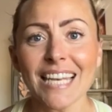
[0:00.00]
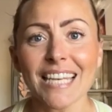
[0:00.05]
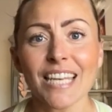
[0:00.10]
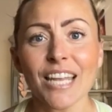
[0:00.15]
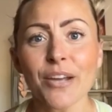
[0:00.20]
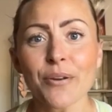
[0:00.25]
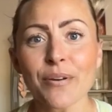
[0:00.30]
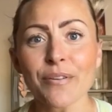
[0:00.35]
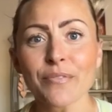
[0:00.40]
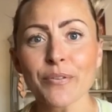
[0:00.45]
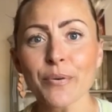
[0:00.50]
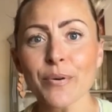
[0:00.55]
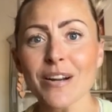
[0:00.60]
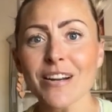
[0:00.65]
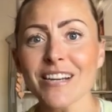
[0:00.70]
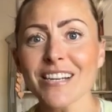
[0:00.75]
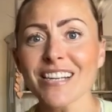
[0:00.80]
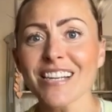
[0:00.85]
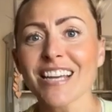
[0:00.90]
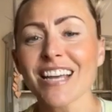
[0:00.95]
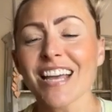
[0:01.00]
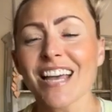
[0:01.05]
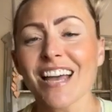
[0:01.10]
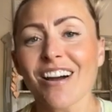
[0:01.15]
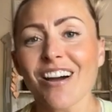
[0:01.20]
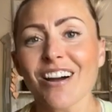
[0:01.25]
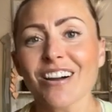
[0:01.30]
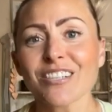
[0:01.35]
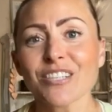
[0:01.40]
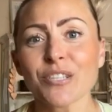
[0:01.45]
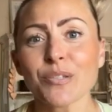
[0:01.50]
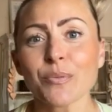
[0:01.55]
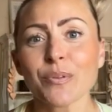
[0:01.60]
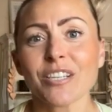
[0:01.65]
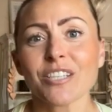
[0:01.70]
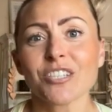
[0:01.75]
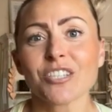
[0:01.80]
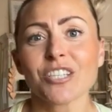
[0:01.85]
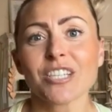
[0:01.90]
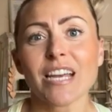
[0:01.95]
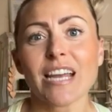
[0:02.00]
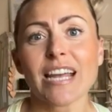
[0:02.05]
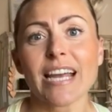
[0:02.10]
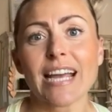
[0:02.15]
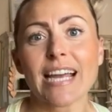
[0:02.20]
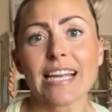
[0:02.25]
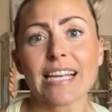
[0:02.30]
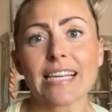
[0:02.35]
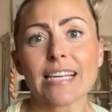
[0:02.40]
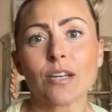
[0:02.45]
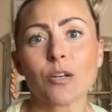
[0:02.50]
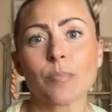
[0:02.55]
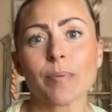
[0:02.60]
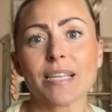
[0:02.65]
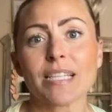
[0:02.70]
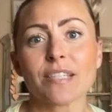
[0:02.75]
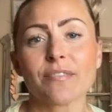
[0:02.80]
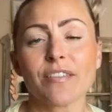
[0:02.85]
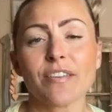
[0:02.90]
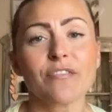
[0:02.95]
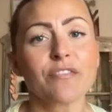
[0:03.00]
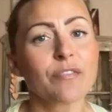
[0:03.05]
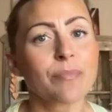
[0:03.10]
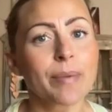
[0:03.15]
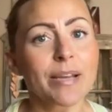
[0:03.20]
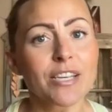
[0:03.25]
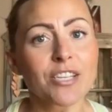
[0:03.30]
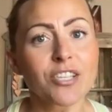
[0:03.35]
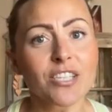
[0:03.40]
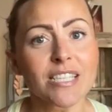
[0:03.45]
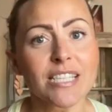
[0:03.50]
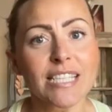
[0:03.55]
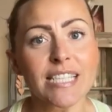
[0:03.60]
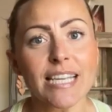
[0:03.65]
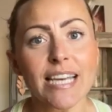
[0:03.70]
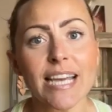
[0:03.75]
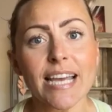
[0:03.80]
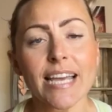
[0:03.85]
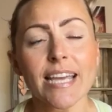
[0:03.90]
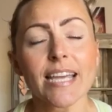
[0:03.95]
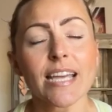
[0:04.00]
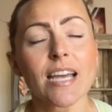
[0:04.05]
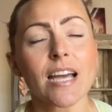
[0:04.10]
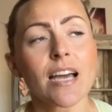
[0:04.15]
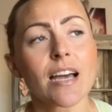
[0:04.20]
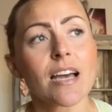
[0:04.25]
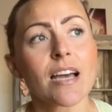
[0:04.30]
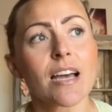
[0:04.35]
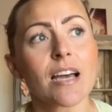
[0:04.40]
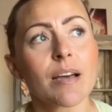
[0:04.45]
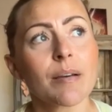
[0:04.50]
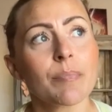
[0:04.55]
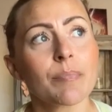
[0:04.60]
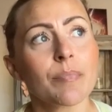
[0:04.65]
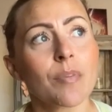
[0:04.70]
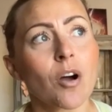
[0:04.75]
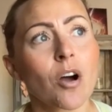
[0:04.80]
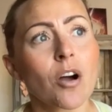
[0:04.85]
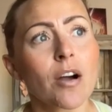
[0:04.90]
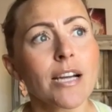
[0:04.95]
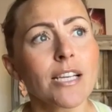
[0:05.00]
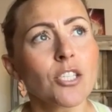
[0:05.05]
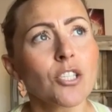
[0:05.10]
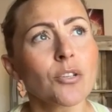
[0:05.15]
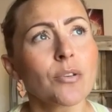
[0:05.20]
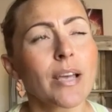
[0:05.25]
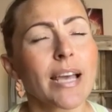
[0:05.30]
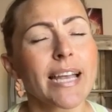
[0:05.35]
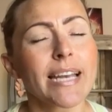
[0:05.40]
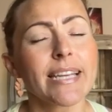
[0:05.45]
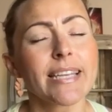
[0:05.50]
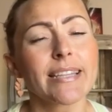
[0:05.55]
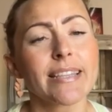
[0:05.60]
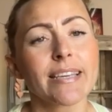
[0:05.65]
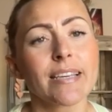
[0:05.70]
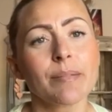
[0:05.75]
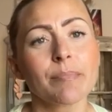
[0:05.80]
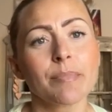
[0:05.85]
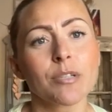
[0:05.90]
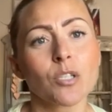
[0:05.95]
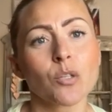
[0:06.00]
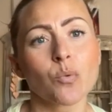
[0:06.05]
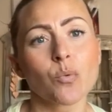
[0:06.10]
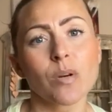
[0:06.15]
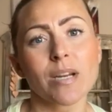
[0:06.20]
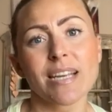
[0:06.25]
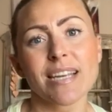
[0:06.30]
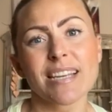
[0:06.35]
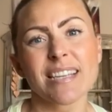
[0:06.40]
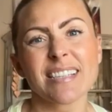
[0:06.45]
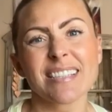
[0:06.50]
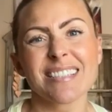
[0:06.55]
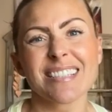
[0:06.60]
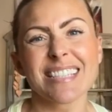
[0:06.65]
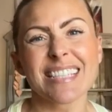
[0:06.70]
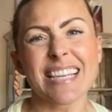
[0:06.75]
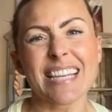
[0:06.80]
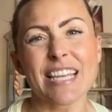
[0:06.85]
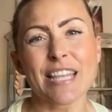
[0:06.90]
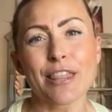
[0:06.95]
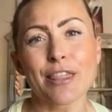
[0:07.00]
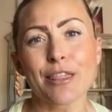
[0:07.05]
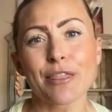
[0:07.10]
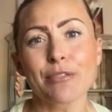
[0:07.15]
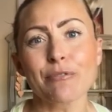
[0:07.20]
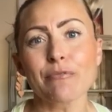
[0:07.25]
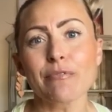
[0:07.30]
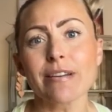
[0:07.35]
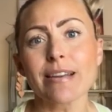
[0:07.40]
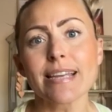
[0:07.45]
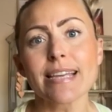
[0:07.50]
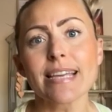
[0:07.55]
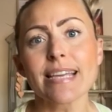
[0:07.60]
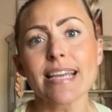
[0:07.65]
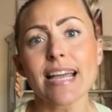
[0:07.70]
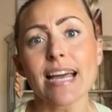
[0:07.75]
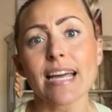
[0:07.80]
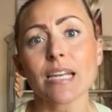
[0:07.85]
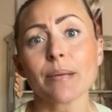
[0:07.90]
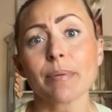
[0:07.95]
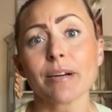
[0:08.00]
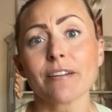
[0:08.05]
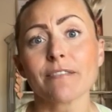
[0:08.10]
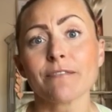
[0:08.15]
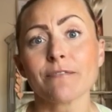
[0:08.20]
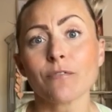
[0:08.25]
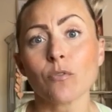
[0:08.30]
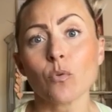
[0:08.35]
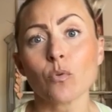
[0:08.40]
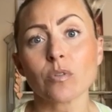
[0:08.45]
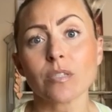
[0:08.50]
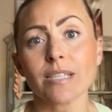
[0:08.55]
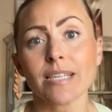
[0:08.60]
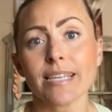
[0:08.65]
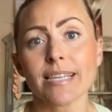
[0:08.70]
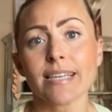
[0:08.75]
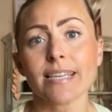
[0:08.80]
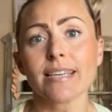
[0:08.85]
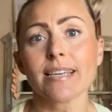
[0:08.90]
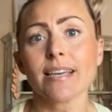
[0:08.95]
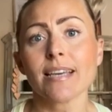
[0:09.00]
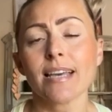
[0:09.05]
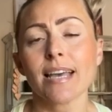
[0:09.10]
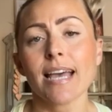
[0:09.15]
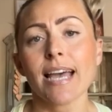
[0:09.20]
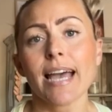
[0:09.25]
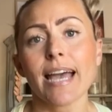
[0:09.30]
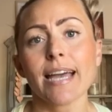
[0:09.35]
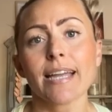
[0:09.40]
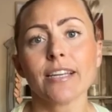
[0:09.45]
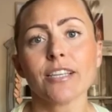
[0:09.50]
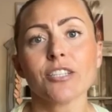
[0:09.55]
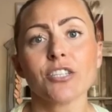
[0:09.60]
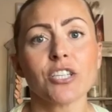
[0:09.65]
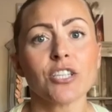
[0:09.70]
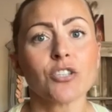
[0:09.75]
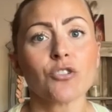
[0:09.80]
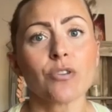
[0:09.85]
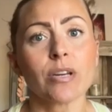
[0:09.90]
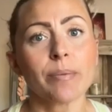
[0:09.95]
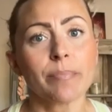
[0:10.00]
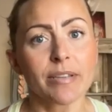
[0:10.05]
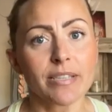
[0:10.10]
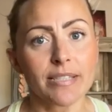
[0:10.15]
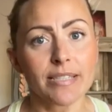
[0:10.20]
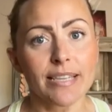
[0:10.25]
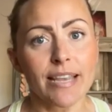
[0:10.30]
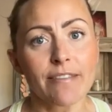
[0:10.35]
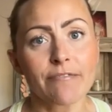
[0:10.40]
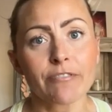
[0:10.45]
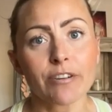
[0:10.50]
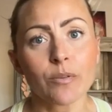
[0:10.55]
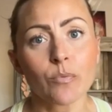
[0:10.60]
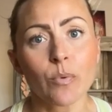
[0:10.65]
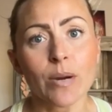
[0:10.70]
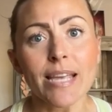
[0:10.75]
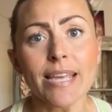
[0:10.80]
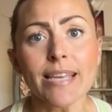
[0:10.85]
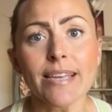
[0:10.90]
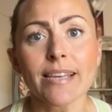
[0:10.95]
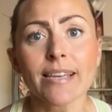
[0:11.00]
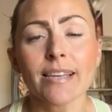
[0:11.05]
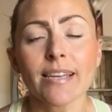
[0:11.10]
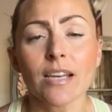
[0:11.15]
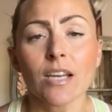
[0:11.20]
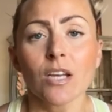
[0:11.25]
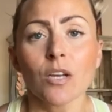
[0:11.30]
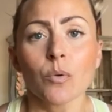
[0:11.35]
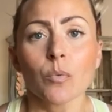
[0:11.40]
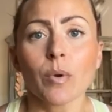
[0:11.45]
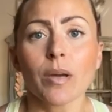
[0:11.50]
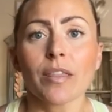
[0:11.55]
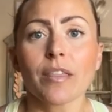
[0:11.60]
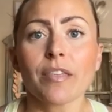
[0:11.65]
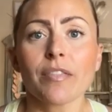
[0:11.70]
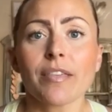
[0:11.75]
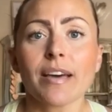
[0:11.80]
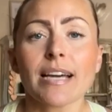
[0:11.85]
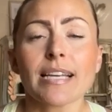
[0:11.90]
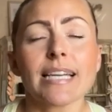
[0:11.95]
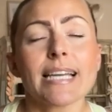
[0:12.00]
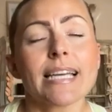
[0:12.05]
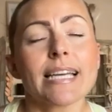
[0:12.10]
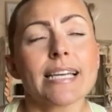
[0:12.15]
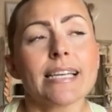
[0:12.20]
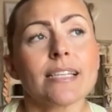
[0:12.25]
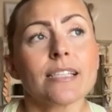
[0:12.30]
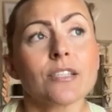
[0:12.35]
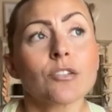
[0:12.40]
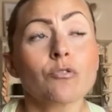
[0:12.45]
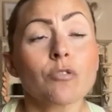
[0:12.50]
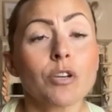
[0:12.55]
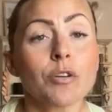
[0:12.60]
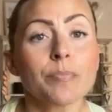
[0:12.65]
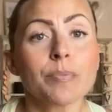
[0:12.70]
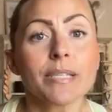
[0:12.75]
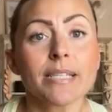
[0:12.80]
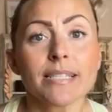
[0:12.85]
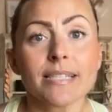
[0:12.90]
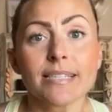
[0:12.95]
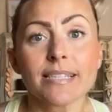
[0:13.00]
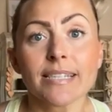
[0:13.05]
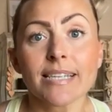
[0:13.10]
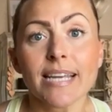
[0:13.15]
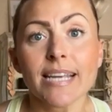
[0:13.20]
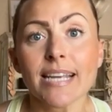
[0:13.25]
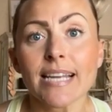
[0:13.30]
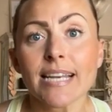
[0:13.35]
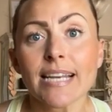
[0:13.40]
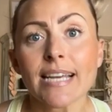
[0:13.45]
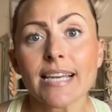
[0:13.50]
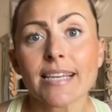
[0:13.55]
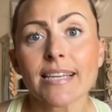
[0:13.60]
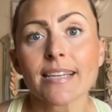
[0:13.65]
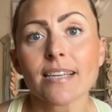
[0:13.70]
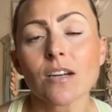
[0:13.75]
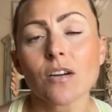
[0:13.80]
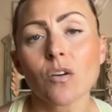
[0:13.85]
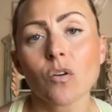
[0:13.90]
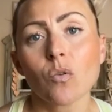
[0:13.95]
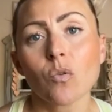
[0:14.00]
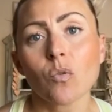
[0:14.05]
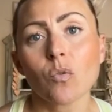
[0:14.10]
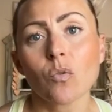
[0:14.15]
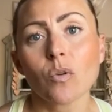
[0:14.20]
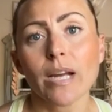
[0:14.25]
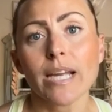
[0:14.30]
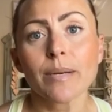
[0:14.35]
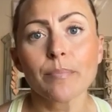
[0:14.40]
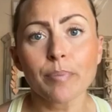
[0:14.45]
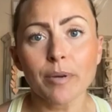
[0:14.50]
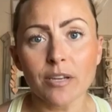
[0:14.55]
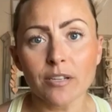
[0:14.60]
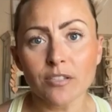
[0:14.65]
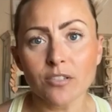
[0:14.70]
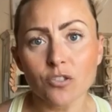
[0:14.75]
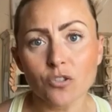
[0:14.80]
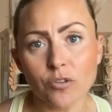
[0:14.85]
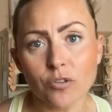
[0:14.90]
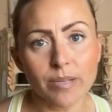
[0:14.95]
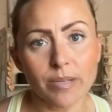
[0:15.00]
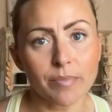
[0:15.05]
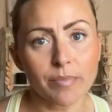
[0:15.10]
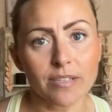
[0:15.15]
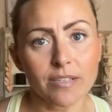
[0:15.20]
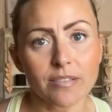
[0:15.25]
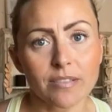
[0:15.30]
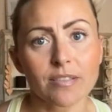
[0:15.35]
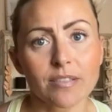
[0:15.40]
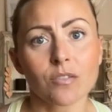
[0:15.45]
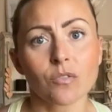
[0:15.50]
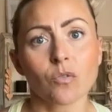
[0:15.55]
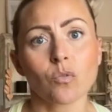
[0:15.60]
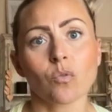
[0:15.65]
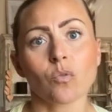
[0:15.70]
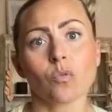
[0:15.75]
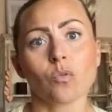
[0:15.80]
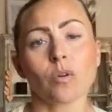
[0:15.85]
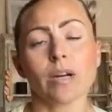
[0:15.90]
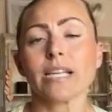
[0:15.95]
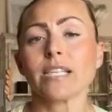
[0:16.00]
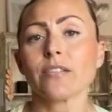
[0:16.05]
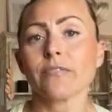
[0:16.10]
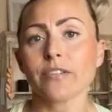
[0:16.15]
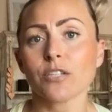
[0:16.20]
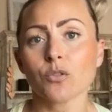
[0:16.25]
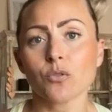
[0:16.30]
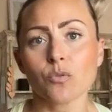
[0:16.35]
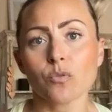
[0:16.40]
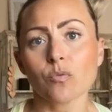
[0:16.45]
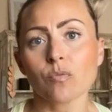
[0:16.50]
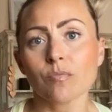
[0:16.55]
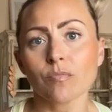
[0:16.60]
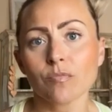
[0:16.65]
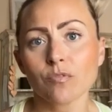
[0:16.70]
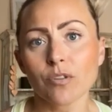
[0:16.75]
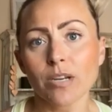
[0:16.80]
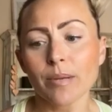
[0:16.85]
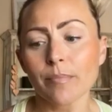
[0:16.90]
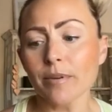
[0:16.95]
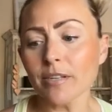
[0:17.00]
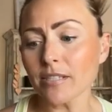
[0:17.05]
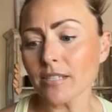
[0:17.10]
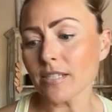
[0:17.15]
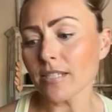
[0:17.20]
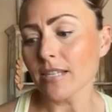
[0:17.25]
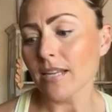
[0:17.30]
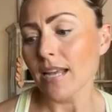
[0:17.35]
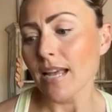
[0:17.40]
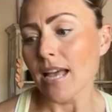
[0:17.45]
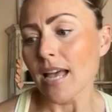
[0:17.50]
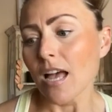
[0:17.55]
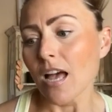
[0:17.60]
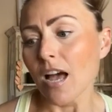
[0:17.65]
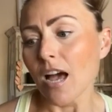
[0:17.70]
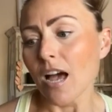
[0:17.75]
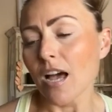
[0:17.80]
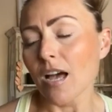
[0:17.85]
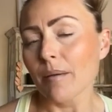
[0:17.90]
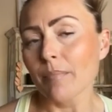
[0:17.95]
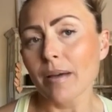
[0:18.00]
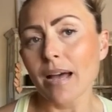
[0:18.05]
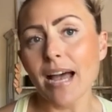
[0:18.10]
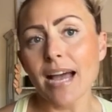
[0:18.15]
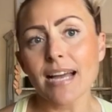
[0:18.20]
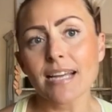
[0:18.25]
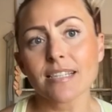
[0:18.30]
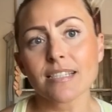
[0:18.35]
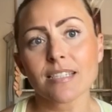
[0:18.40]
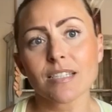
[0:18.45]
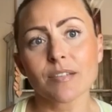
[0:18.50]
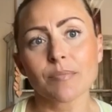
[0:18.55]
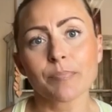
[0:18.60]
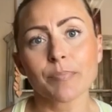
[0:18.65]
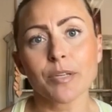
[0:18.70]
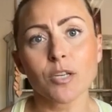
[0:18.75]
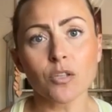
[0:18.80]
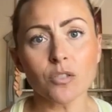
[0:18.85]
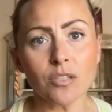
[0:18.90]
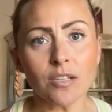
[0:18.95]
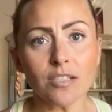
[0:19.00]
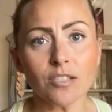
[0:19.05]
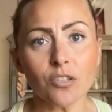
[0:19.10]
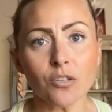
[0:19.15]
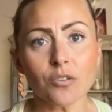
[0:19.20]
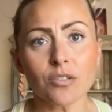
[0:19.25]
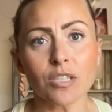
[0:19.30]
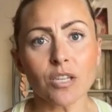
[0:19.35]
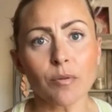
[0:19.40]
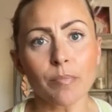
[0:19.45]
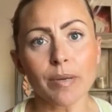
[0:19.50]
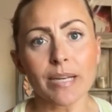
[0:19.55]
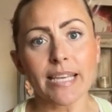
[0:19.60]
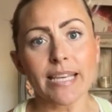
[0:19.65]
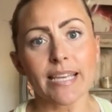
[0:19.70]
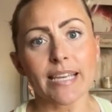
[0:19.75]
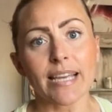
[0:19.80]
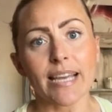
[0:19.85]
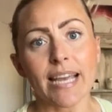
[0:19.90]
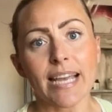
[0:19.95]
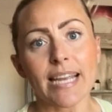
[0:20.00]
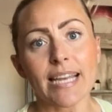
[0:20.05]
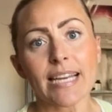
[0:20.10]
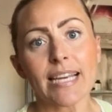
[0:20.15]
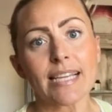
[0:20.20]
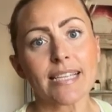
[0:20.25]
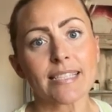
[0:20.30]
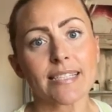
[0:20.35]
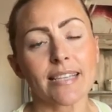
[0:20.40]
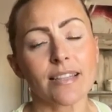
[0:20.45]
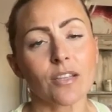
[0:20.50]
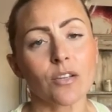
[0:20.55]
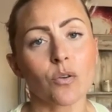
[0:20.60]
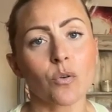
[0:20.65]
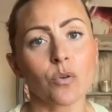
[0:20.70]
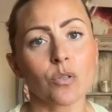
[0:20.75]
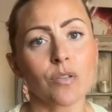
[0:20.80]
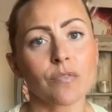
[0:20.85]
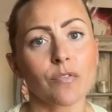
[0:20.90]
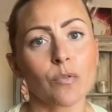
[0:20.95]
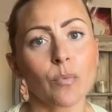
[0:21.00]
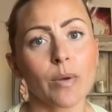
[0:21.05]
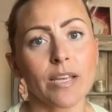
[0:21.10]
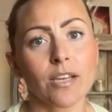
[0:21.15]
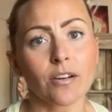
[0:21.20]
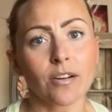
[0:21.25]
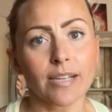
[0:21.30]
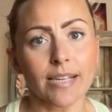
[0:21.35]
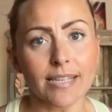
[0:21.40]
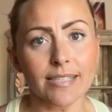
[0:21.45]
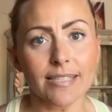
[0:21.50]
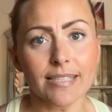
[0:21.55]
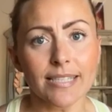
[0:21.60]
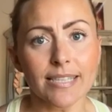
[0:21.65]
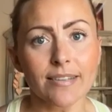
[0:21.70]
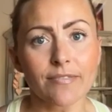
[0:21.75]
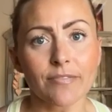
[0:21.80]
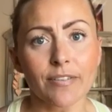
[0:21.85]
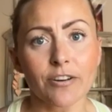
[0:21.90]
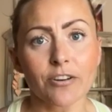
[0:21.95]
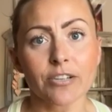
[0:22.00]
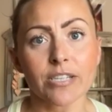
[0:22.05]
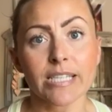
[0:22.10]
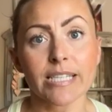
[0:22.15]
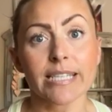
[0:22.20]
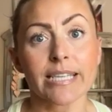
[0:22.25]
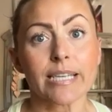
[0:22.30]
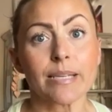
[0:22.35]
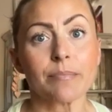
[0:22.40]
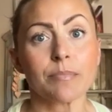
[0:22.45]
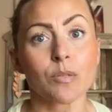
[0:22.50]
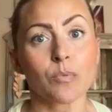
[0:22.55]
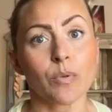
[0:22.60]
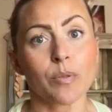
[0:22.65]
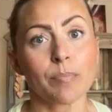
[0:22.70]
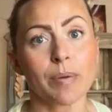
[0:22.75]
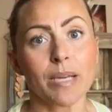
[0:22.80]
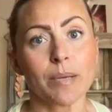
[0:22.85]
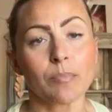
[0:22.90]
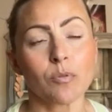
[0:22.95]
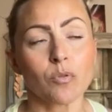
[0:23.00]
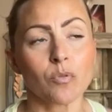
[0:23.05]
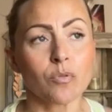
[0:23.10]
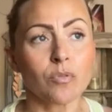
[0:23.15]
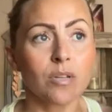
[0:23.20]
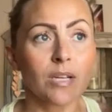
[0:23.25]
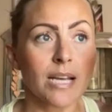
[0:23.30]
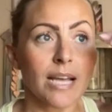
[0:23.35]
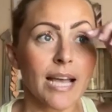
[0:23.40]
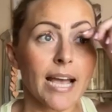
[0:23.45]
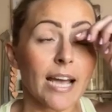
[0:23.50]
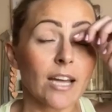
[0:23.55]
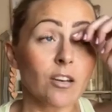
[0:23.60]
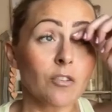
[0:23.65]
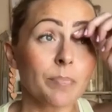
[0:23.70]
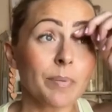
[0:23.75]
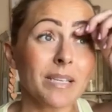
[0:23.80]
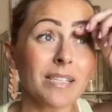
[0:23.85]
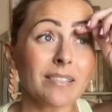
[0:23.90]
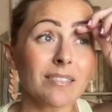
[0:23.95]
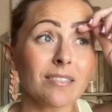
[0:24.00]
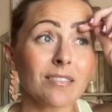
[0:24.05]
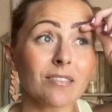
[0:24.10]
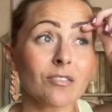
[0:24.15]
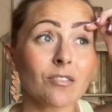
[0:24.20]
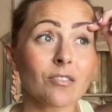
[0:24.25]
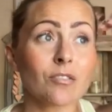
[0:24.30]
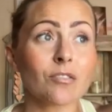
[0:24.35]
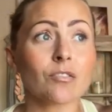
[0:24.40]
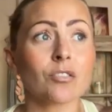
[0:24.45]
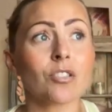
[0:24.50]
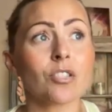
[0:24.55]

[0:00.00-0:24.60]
Hello everyone. I just wanted to share a little piece of information today. I do anything between say 3 and about 40 energy treatments every week, whether that is group distant healing or in-person treatments or individual treatments. And because I do so many healings in the course of a week, I get to see various themes with people. And I've been